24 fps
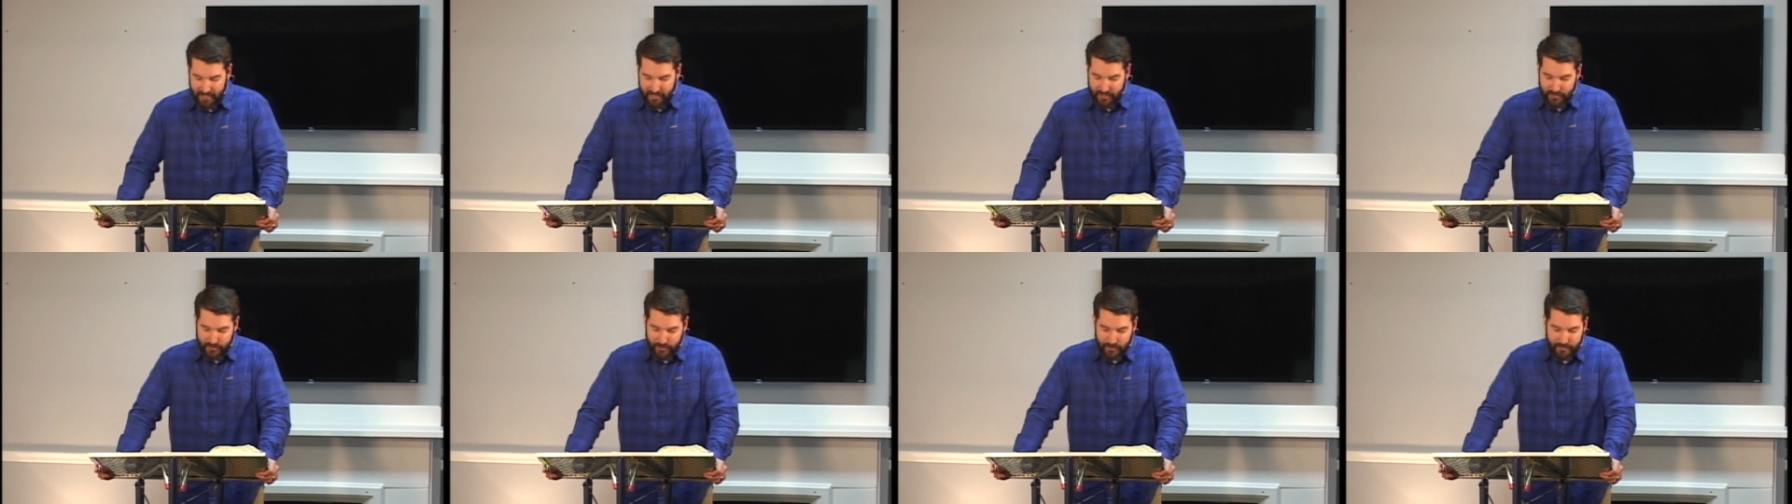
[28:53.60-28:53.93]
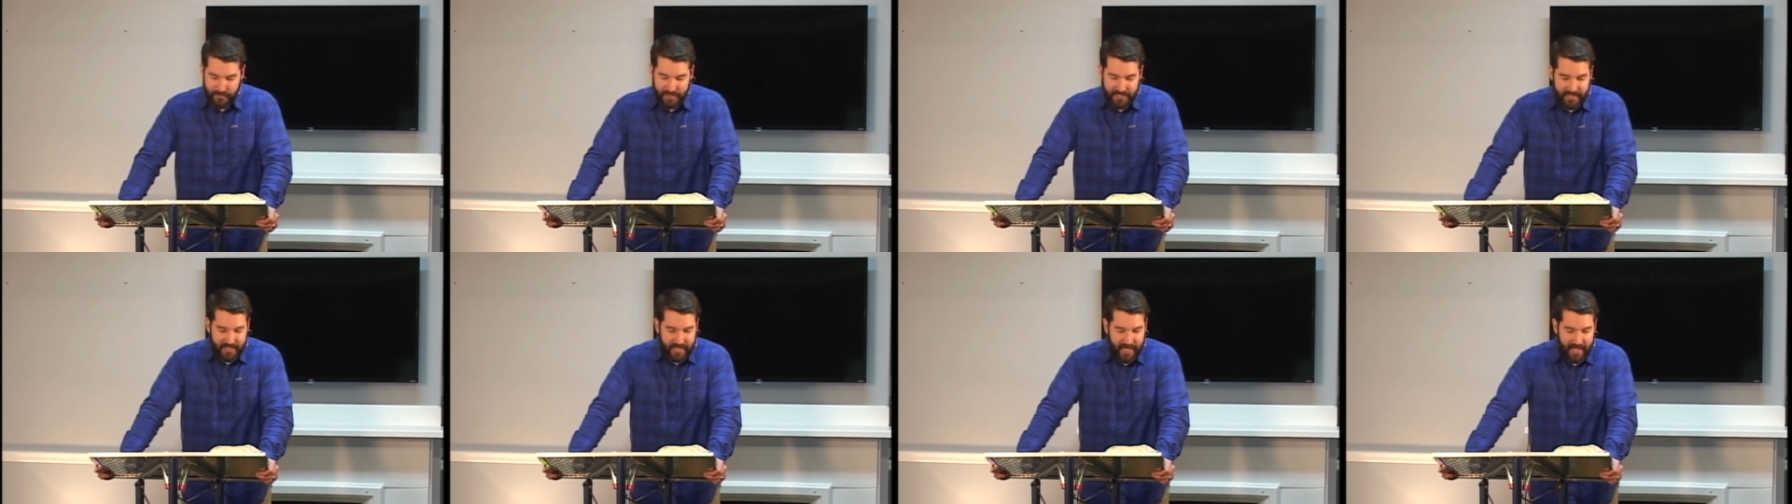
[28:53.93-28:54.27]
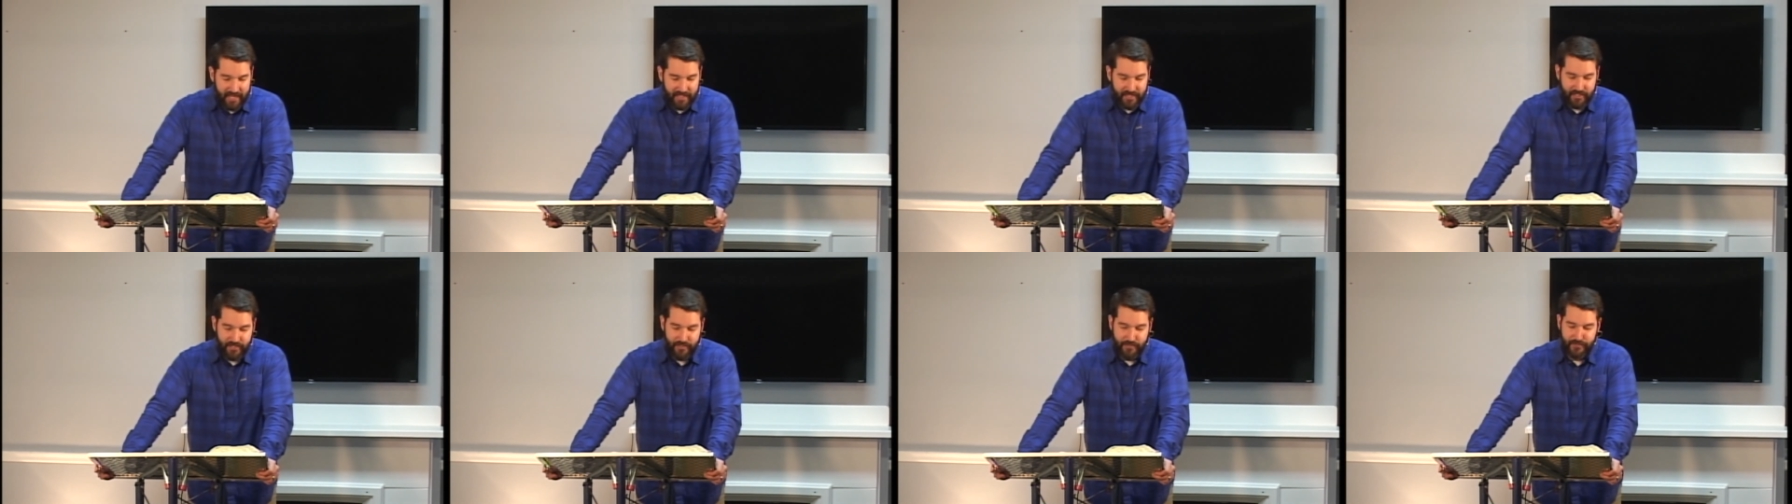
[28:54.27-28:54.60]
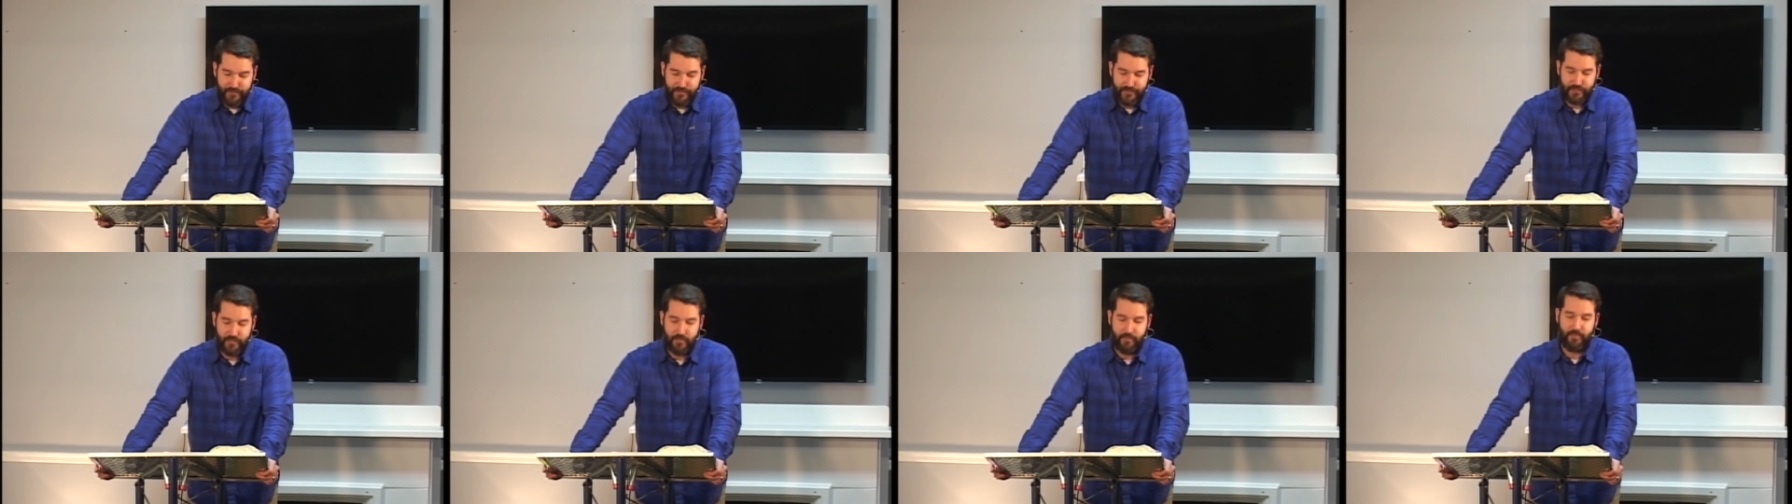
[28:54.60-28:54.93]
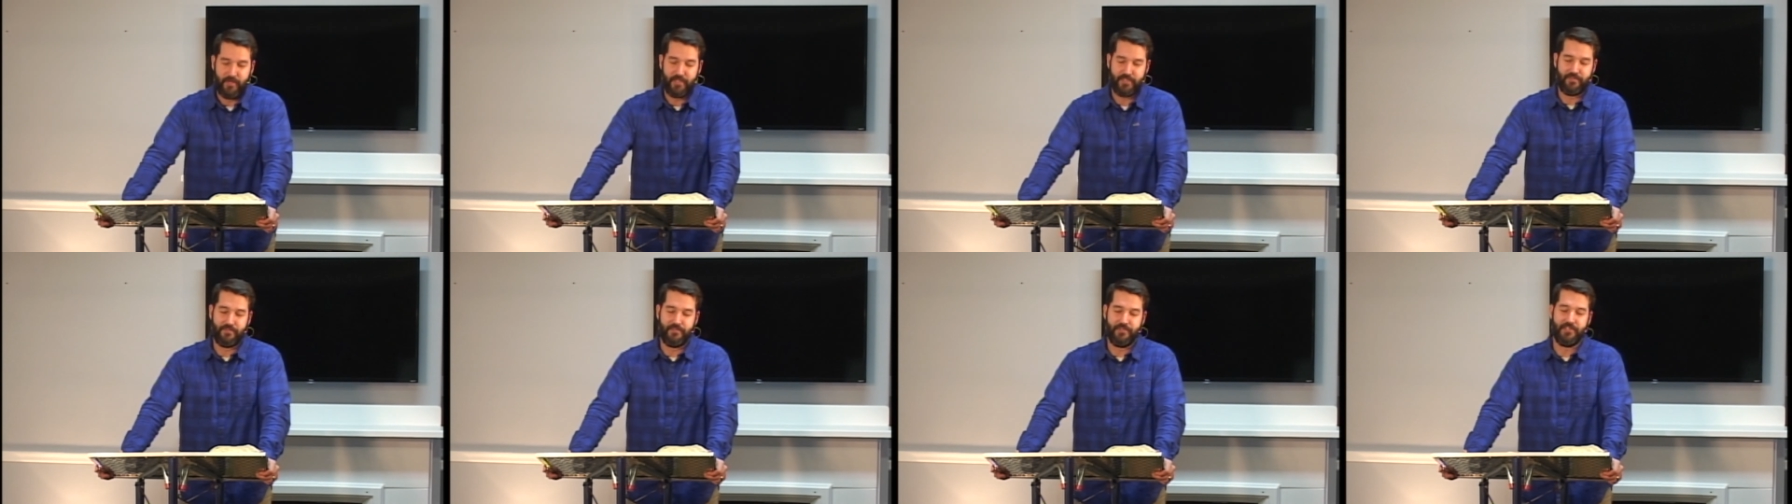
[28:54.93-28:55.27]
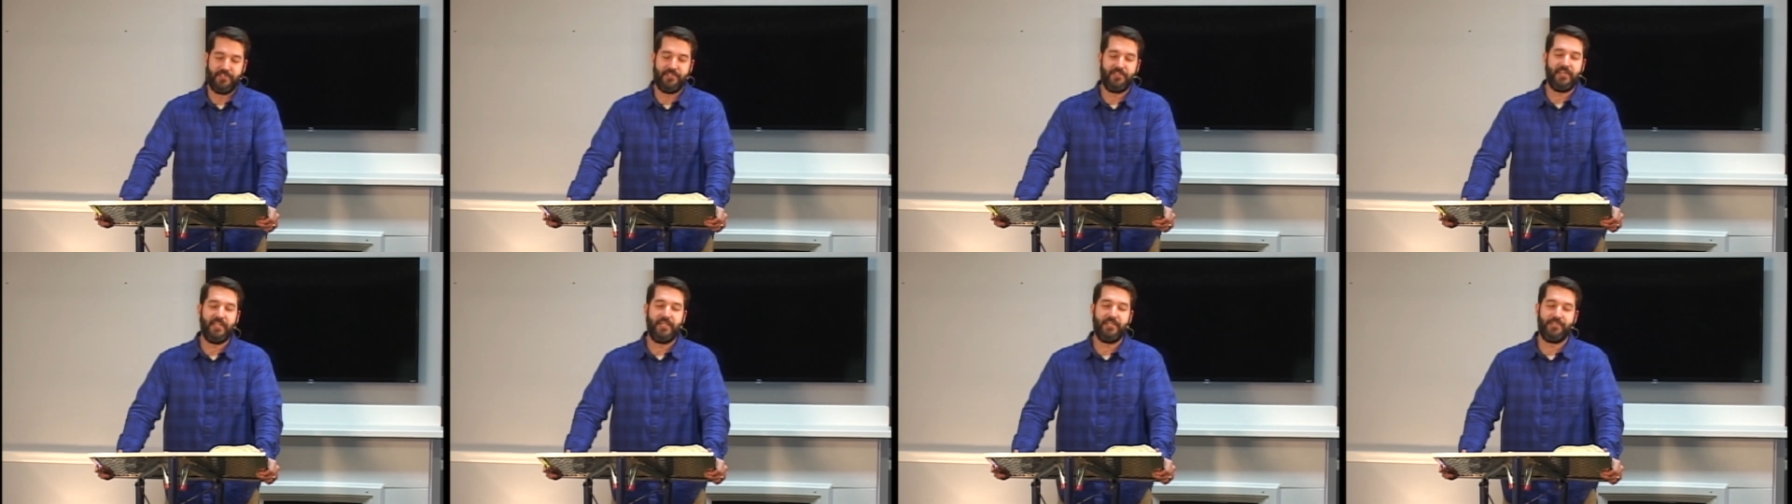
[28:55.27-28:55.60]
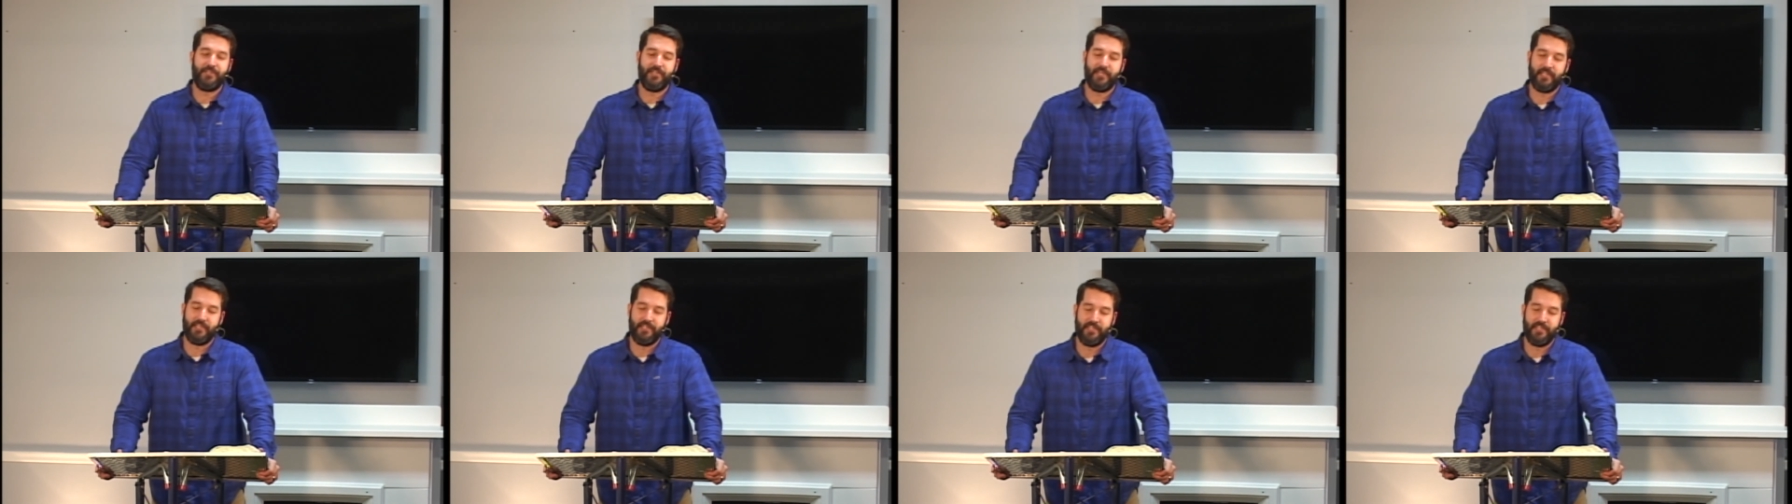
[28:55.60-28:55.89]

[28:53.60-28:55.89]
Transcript: Lord, we thank you so much for the teaching